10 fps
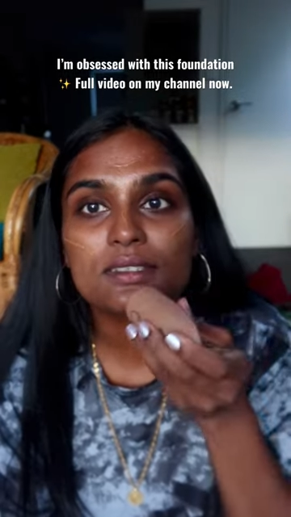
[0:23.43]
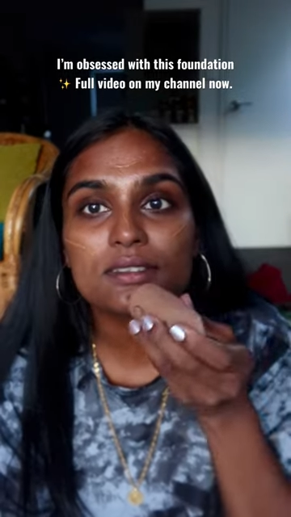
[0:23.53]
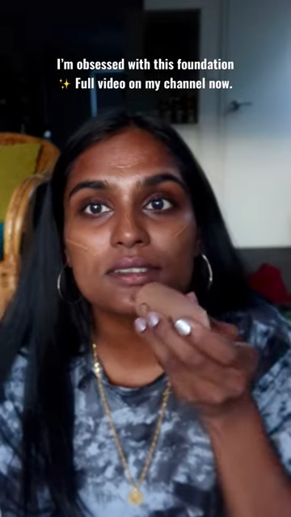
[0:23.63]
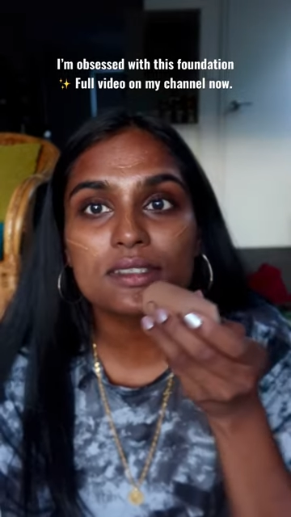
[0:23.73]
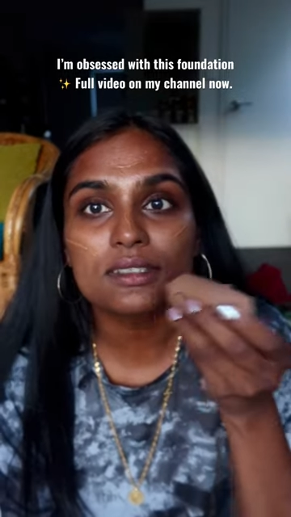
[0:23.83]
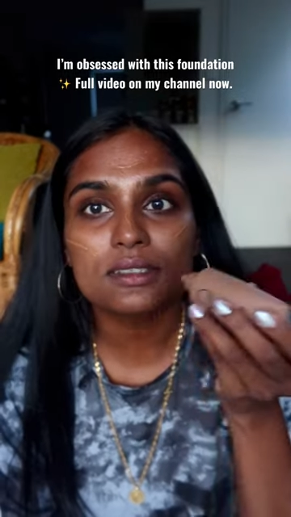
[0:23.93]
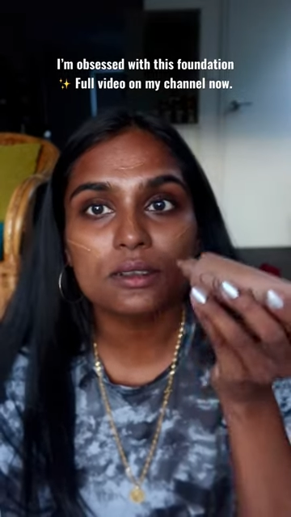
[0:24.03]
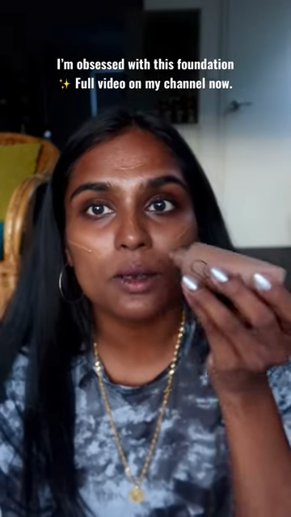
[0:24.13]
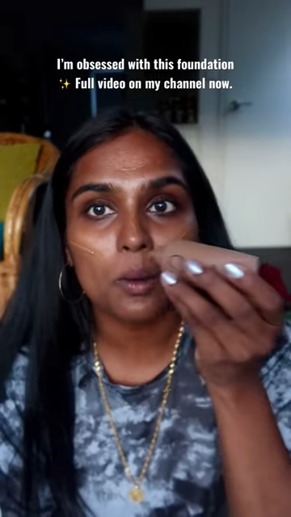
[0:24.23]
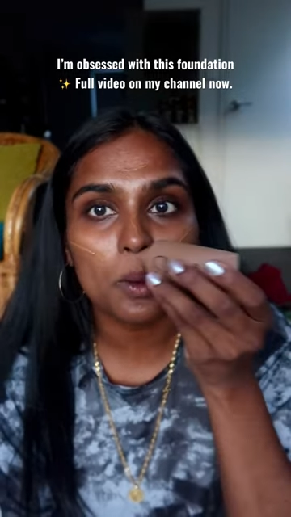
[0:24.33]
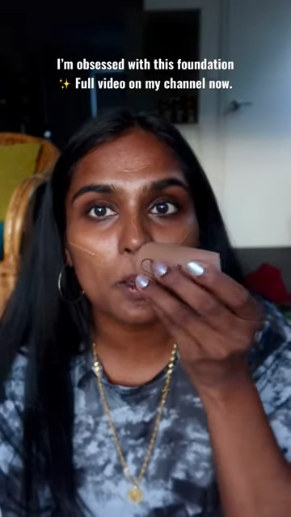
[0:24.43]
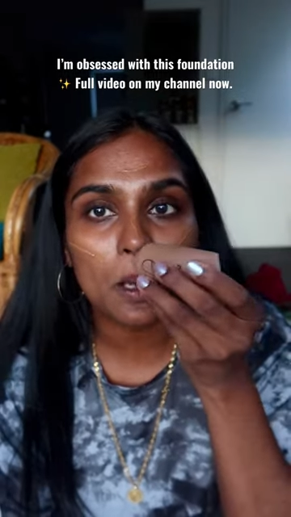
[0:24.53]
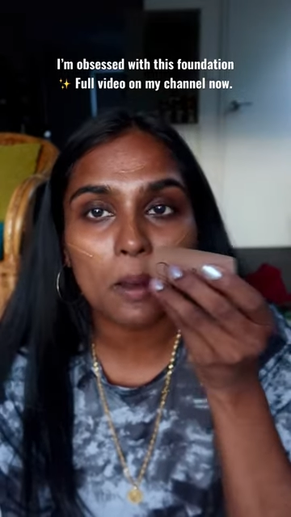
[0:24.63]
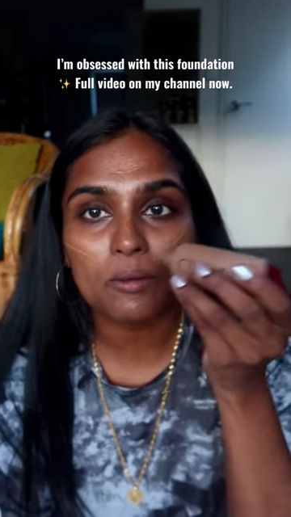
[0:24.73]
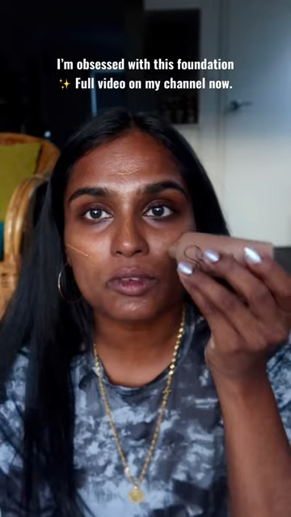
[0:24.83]
just go in
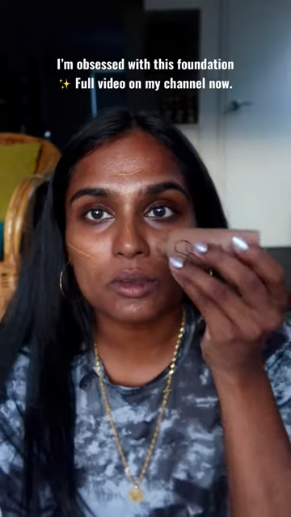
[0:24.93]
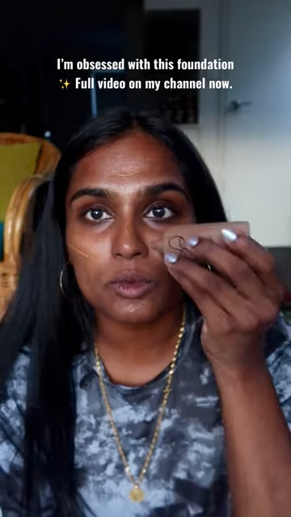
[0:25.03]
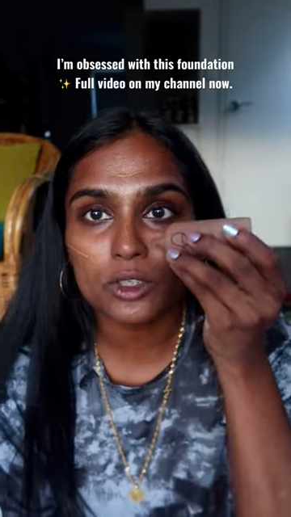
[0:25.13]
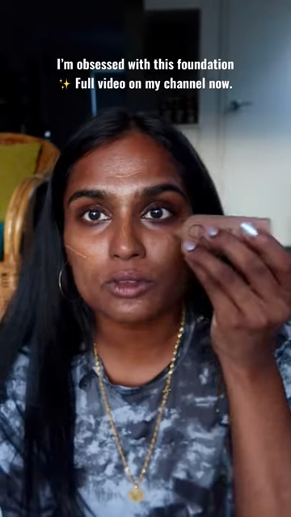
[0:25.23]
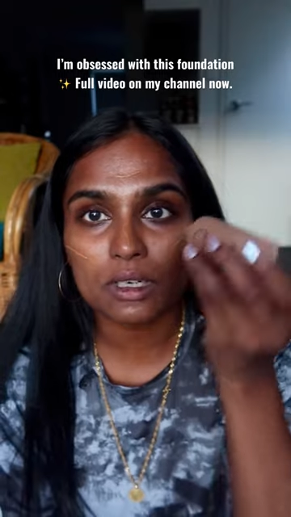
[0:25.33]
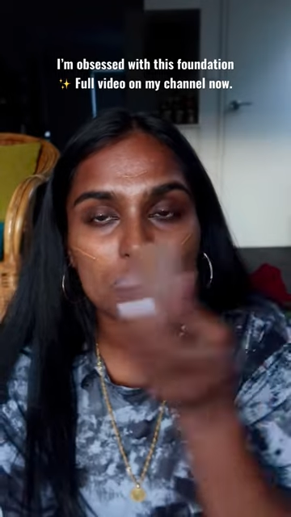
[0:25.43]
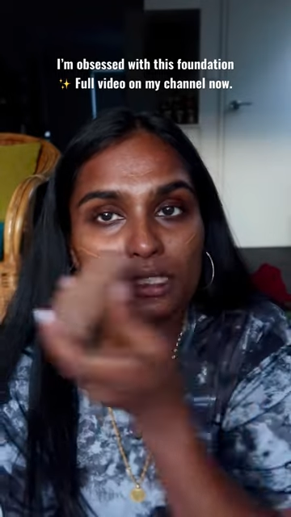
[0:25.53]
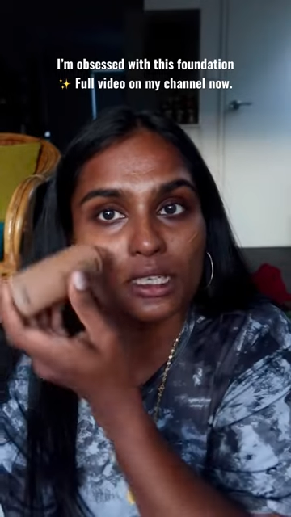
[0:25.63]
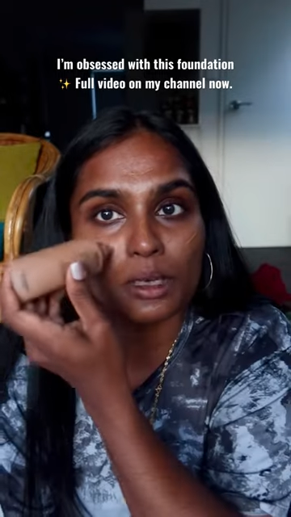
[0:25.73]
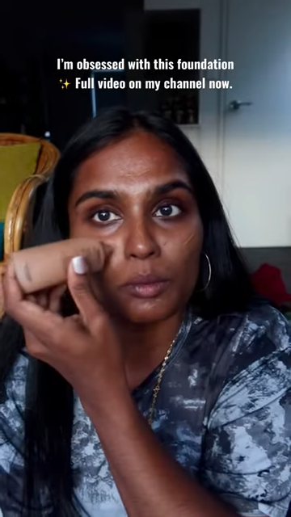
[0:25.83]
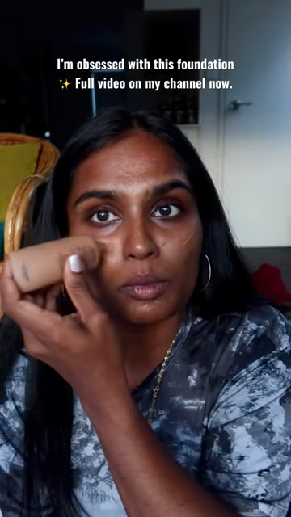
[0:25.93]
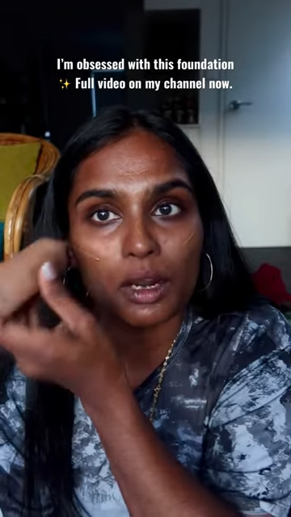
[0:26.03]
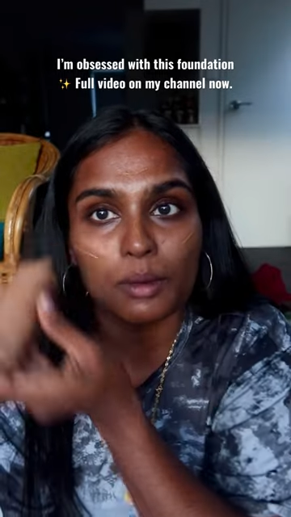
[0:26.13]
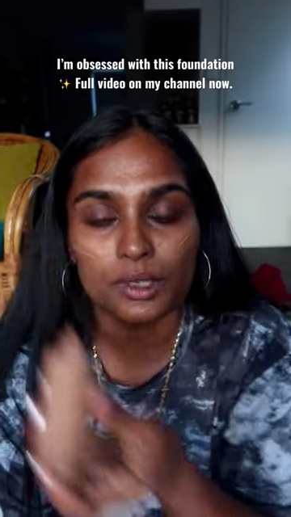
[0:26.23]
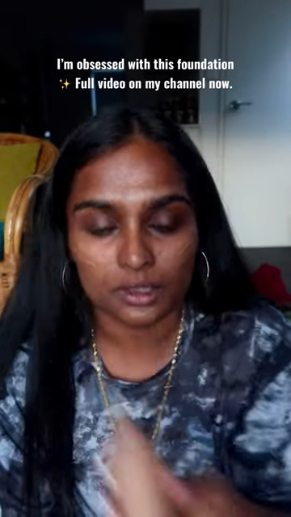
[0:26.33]
after moisturizing and
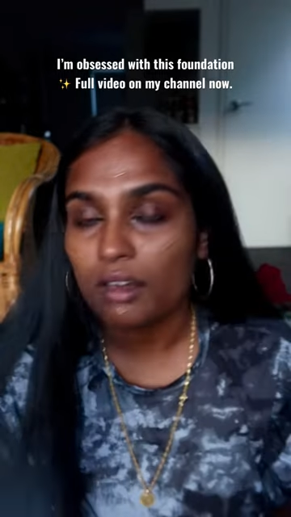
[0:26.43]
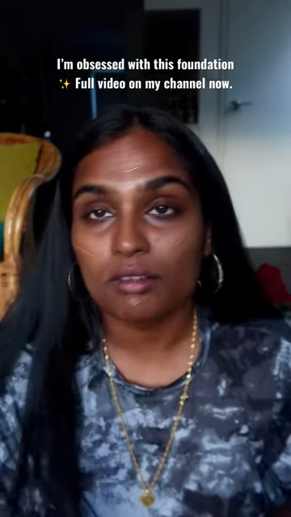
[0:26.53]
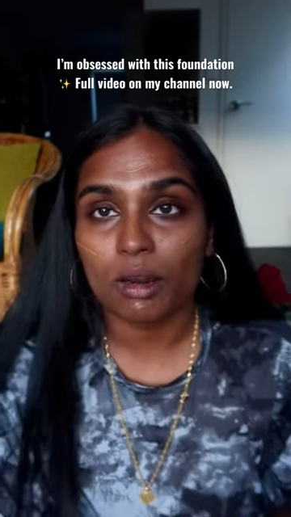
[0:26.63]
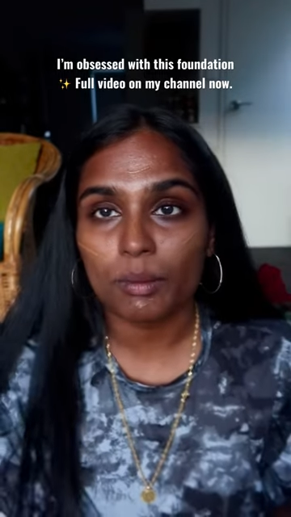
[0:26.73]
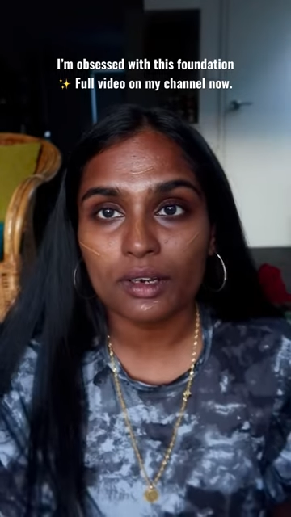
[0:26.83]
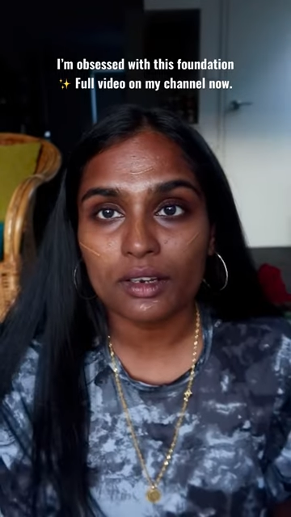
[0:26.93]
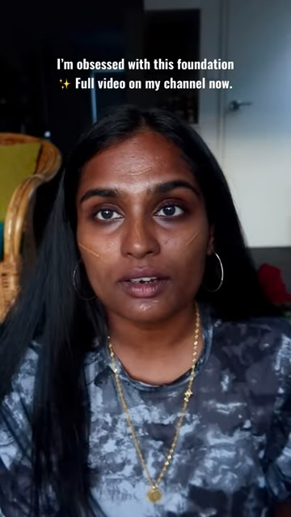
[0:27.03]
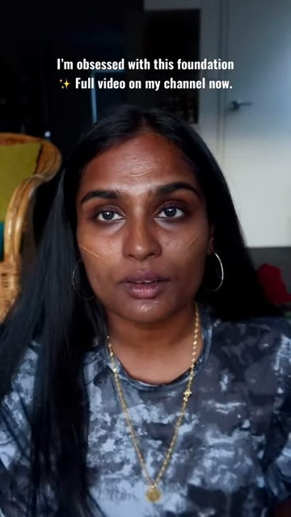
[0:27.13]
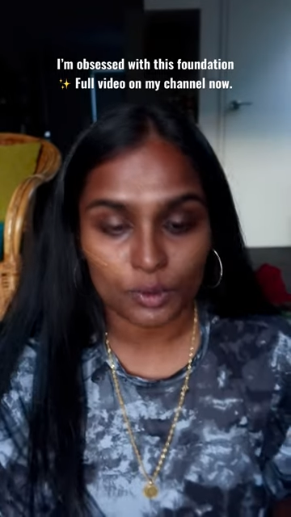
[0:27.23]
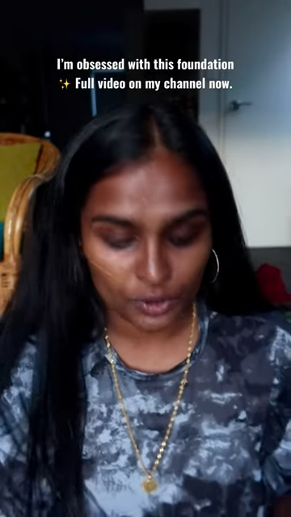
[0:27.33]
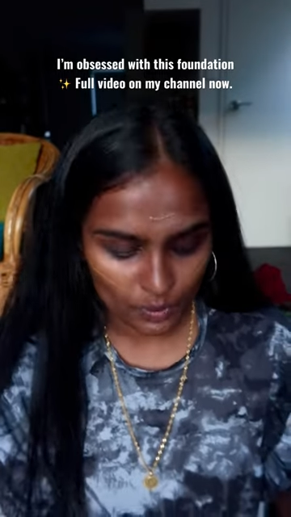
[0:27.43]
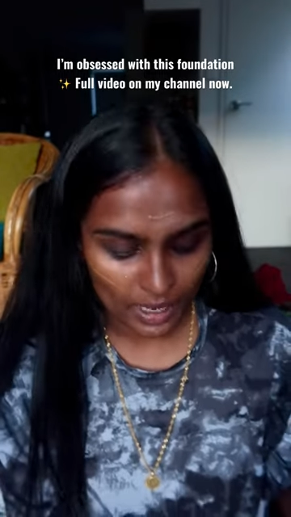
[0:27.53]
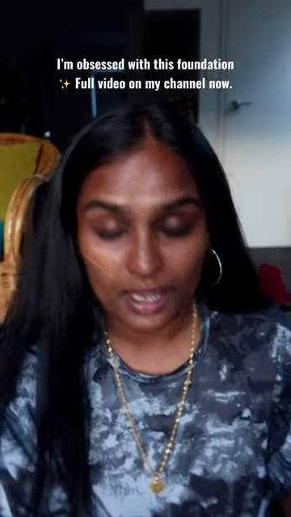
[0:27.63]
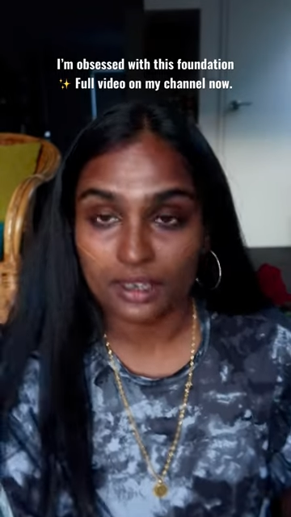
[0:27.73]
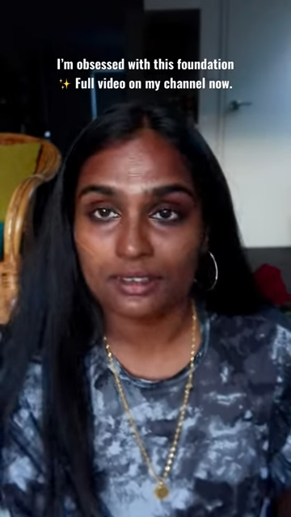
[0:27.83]
primer, rub it in with your
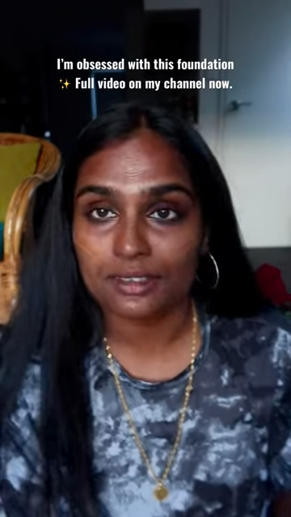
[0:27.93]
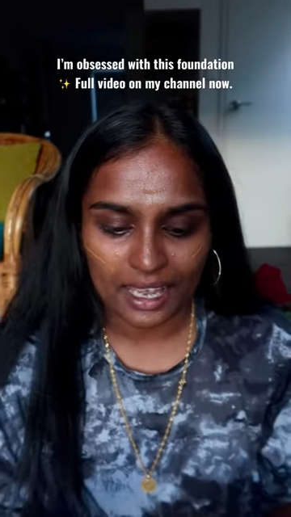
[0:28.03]
hand.